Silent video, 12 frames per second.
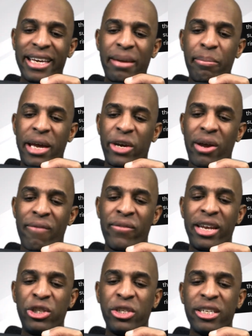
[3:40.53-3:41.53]
get better at
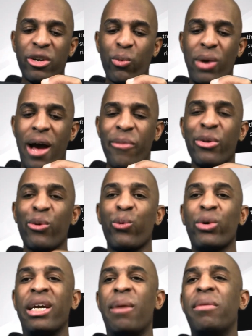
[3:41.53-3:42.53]
finishing around the
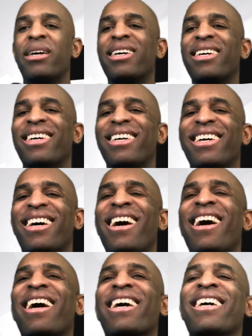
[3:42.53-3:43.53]
rim? All
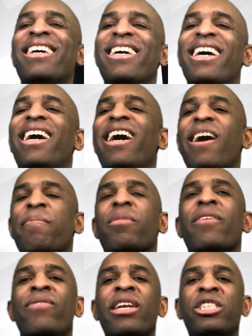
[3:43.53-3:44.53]
right, um,
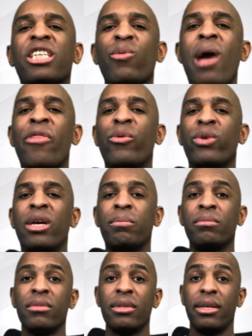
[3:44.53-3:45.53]
finishing around the rim,
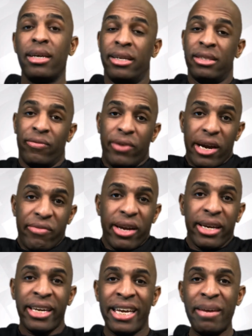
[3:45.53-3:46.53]
it is a very,
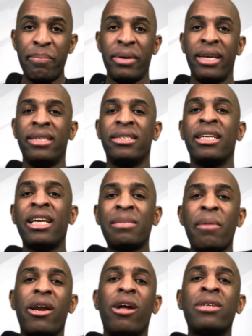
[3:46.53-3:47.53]
very key piece. It doesn't
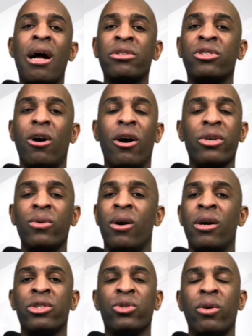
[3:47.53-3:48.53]
matter how tall you are,
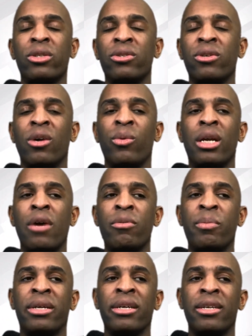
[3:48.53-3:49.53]
how short you are, whatever,
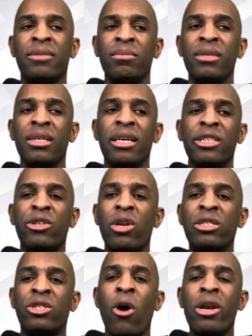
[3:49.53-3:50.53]
because Tony,
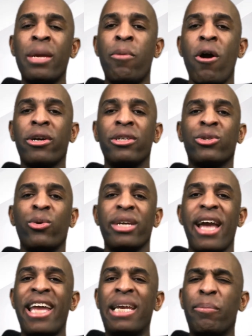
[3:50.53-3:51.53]
Tony Parker scored
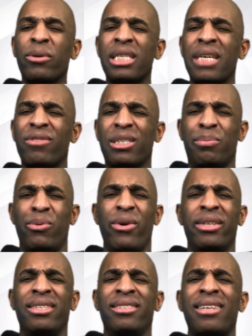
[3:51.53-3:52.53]
80% of his
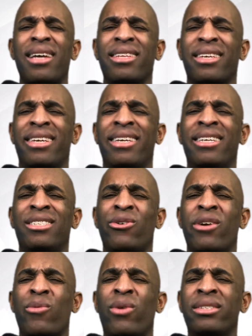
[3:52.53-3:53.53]
points inside the key
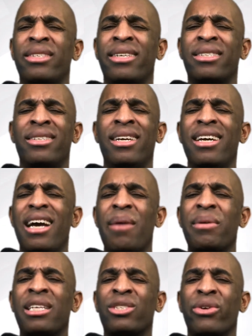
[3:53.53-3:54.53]
during one season. I mean,
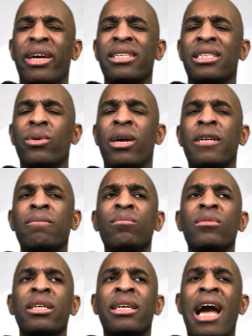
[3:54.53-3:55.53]
that's crazy, right?
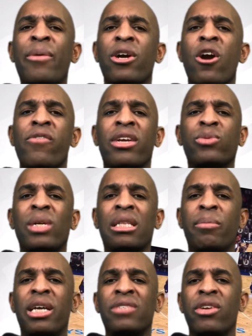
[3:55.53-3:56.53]
Kyrie Irving is one of the
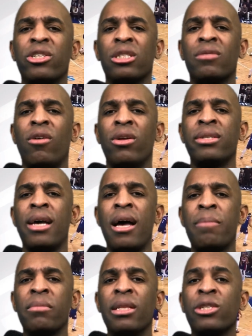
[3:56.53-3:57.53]
best finishers of all
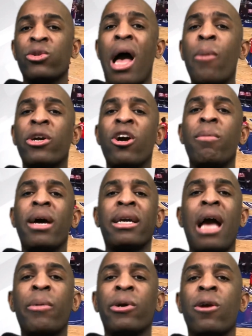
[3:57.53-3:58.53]
time. So I would go by
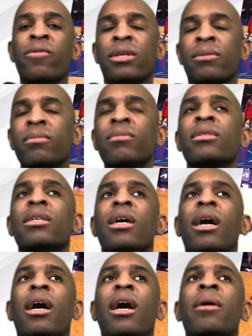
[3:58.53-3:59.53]
Kyrie Irving.
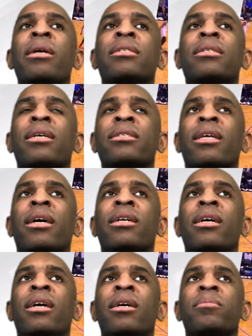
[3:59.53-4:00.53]
Uh, he says that
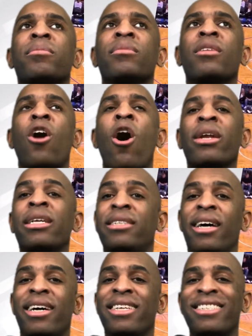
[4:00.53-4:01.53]
um, all he
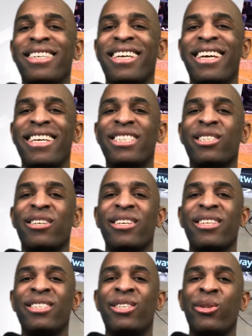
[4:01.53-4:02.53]
does is
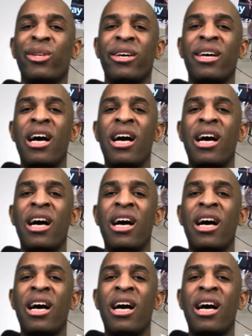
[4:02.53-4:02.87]
do the